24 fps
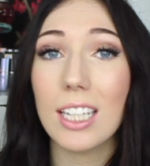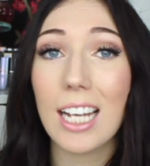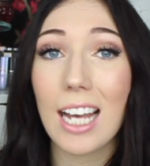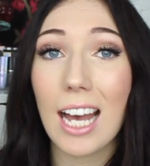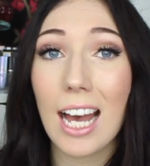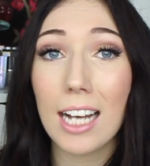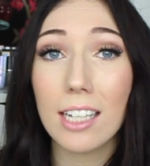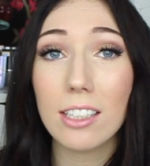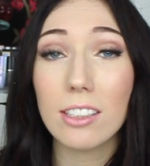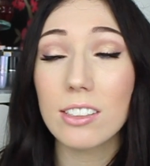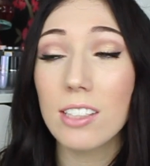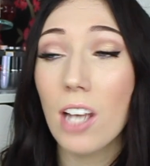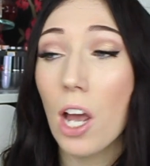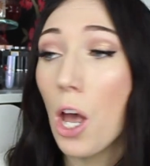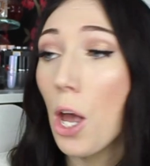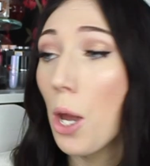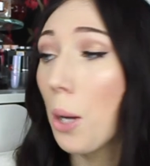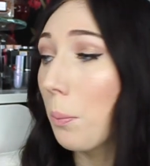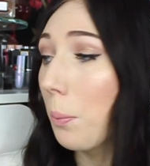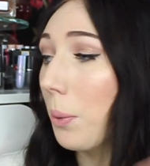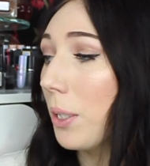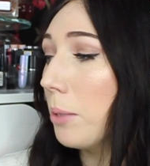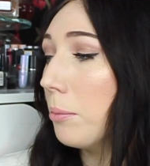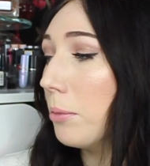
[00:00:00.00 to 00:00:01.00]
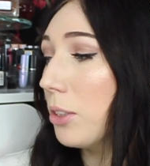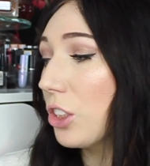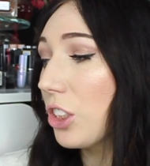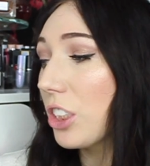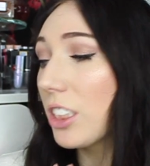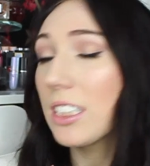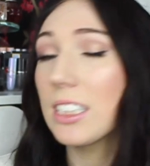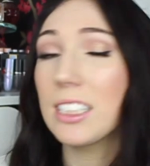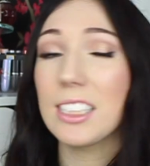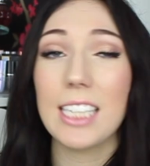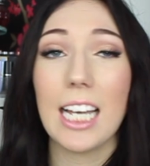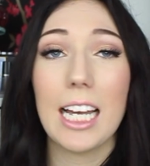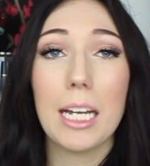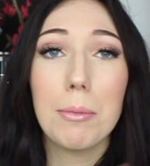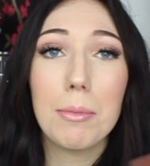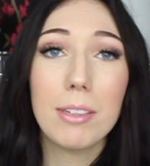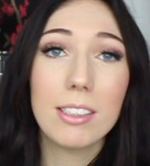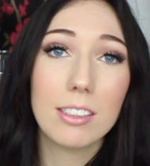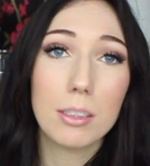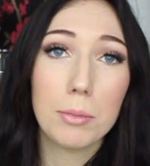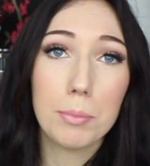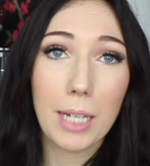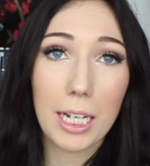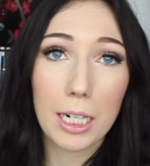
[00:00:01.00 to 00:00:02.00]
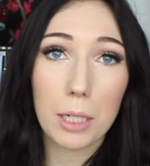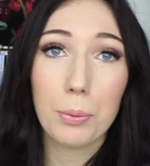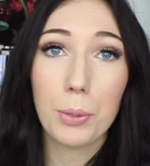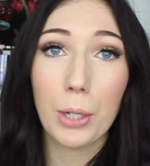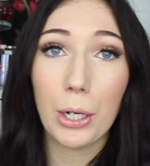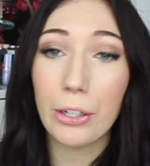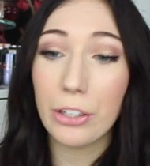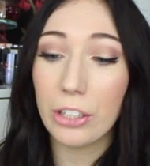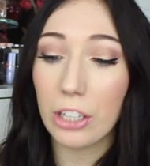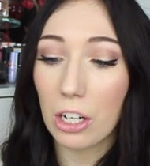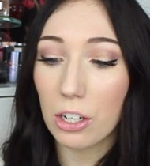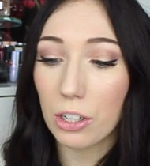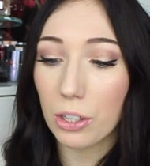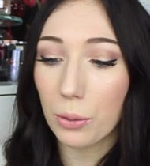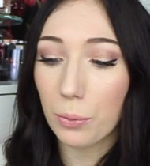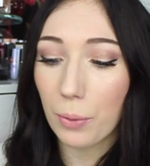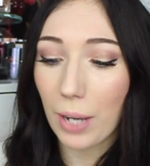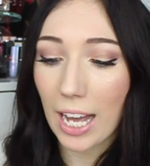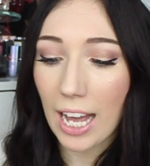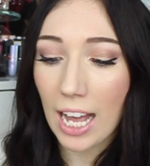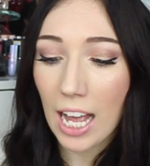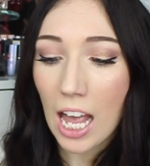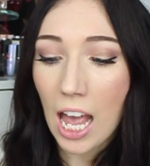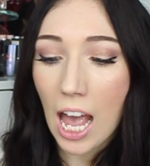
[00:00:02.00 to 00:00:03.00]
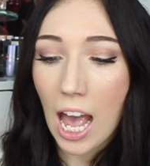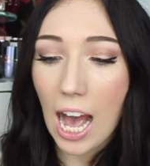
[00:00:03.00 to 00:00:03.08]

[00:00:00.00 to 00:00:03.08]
It acts pretty much the same as a MAC Pro Longwear,